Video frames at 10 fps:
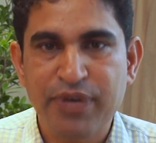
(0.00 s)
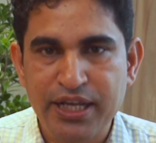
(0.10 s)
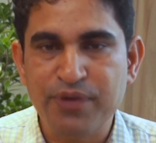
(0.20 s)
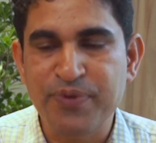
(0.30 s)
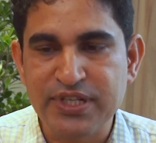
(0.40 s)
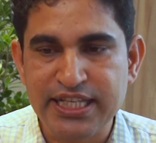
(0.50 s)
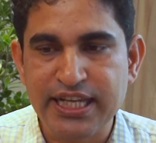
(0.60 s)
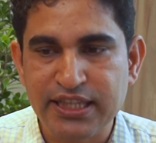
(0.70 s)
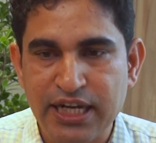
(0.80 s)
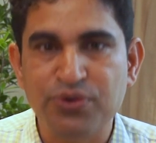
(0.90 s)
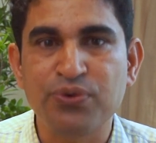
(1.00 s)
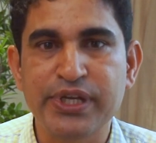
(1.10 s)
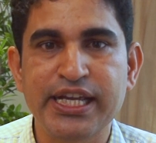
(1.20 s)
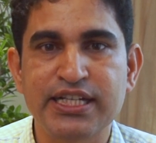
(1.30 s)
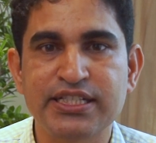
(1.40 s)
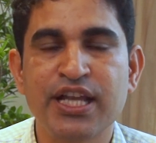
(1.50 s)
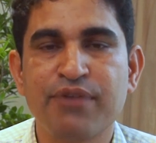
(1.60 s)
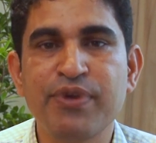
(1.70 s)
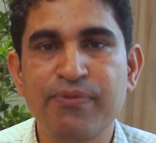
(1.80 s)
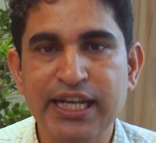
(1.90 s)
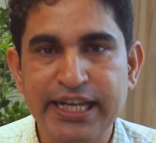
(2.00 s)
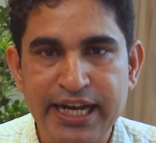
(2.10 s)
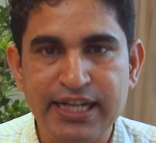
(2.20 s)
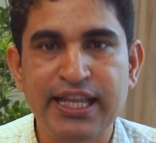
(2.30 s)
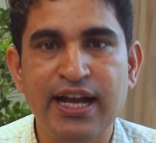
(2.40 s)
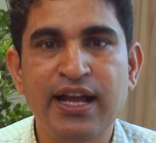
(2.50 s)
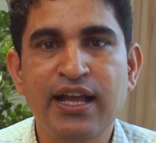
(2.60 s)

but if we see in the 2 years we will get the